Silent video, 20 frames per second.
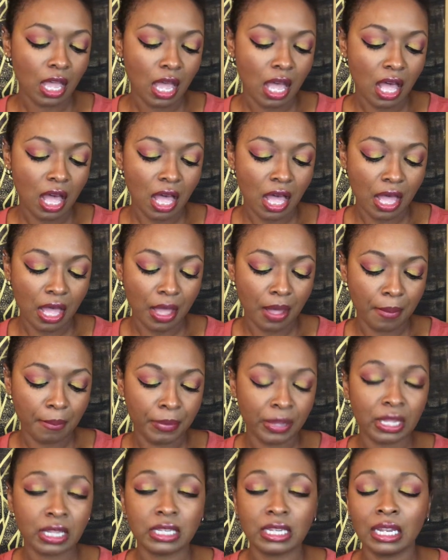
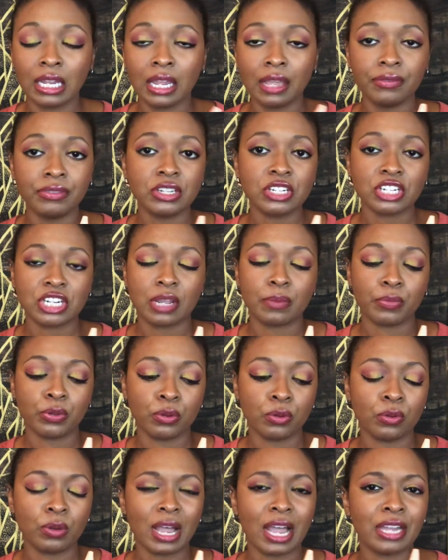But love this
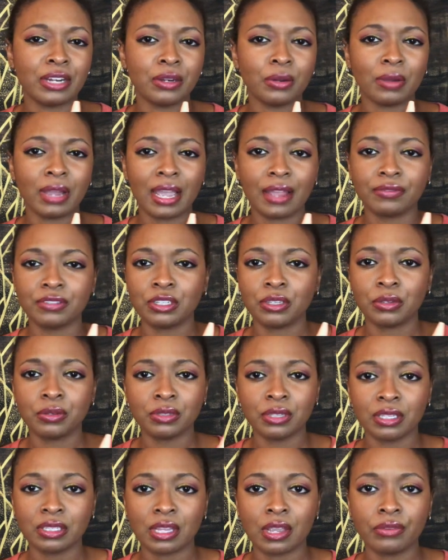shampoo. I don't have to
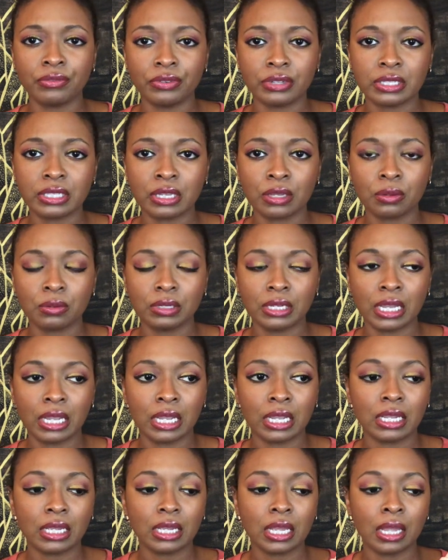use this every single
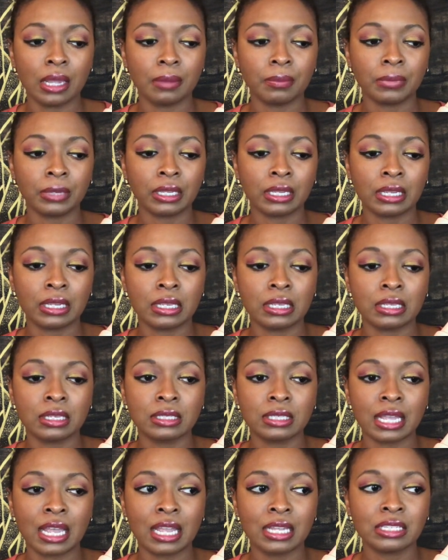day
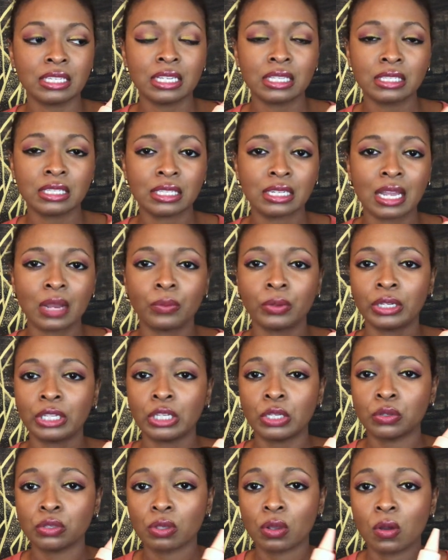because I tend to not really
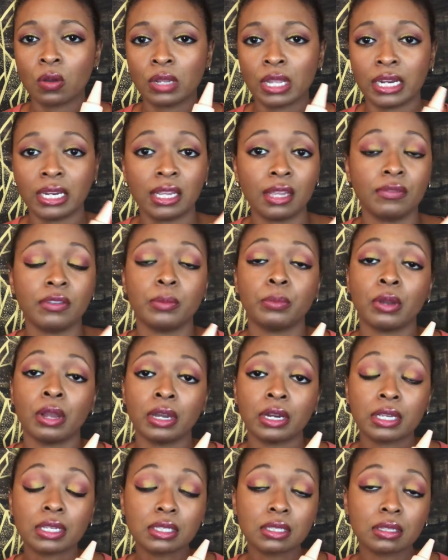use a whole lot of heavy
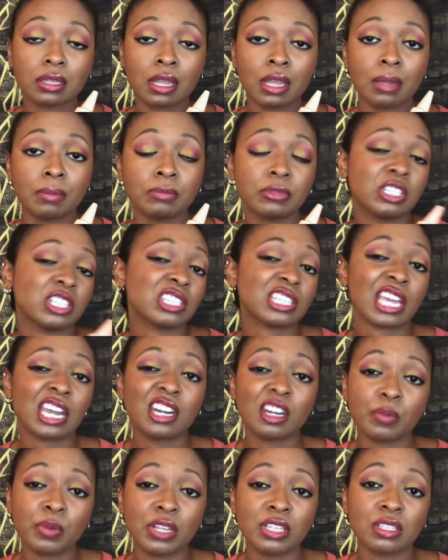products. Just kind
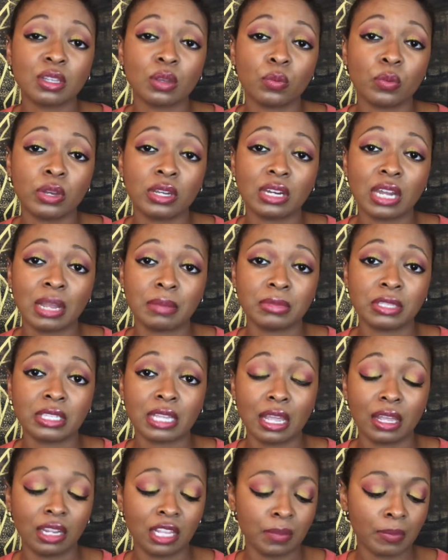of depends on what I'm
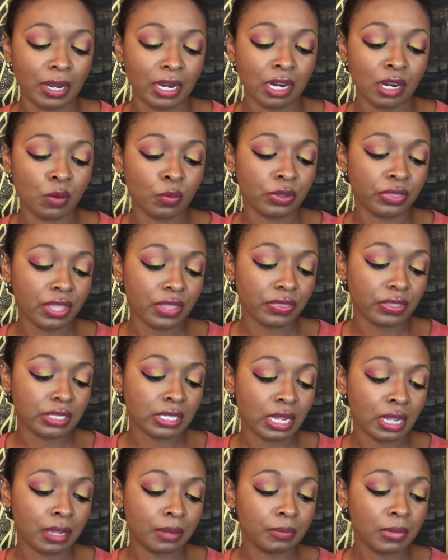styling my hair with at the
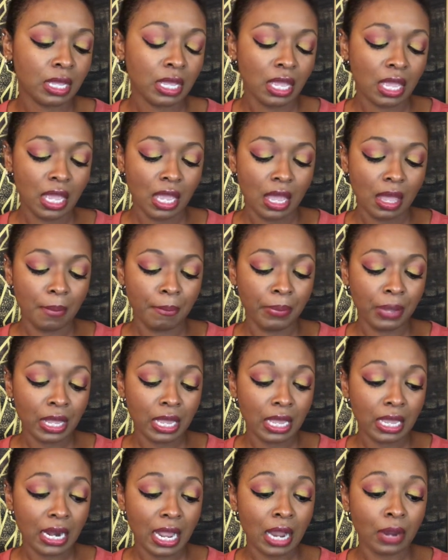time.
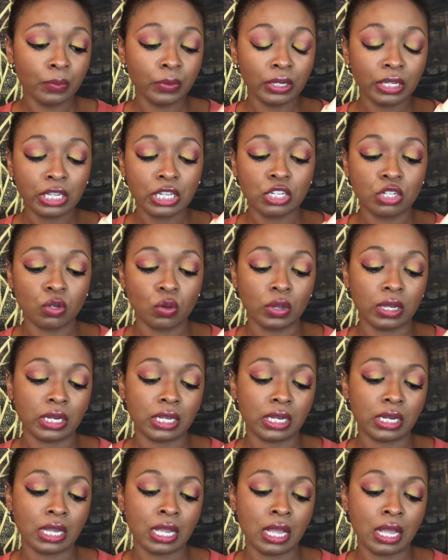But I really enjoyed
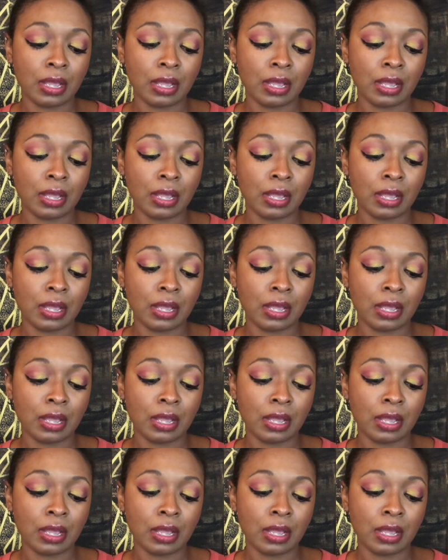it.